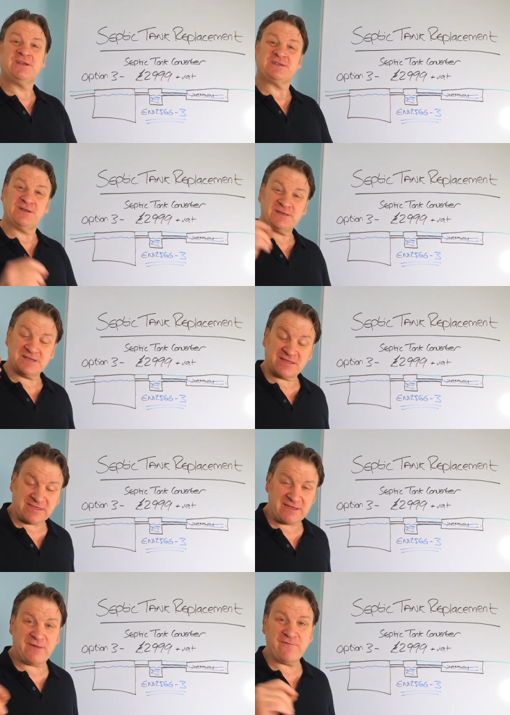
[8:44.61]
So listen,
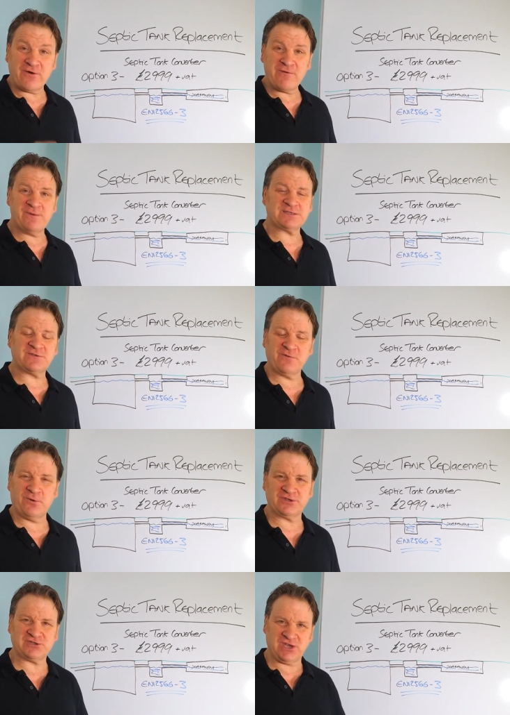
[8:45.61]
thank you very much for
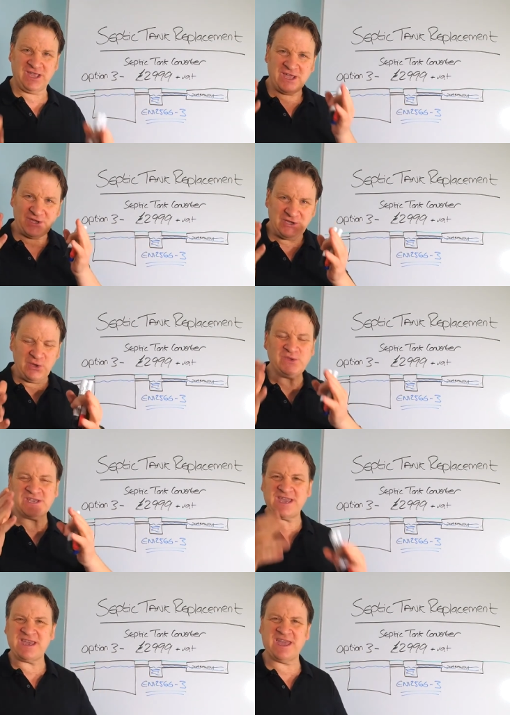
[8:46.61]
watching. You
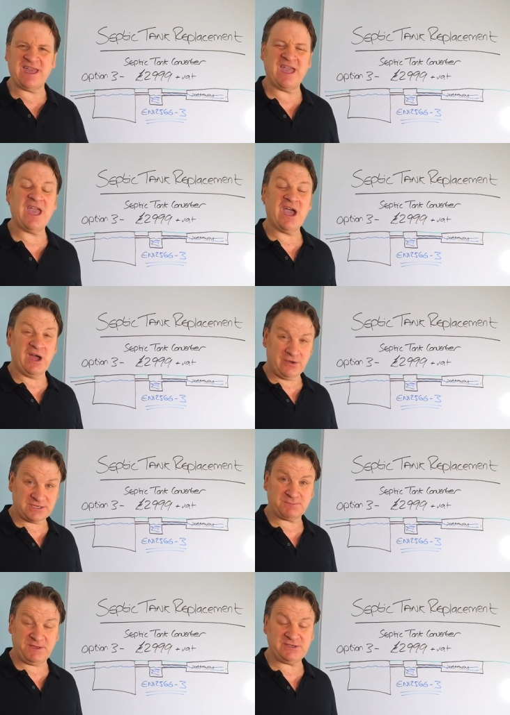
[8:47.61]
take care and I'll
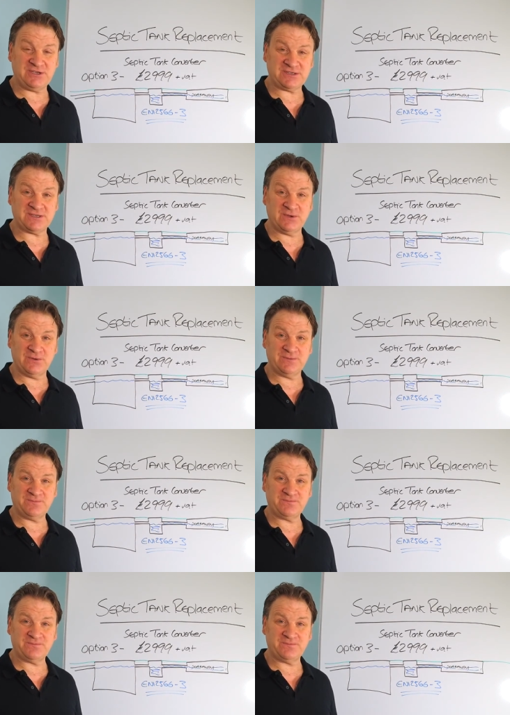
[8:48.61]
speak to you soon.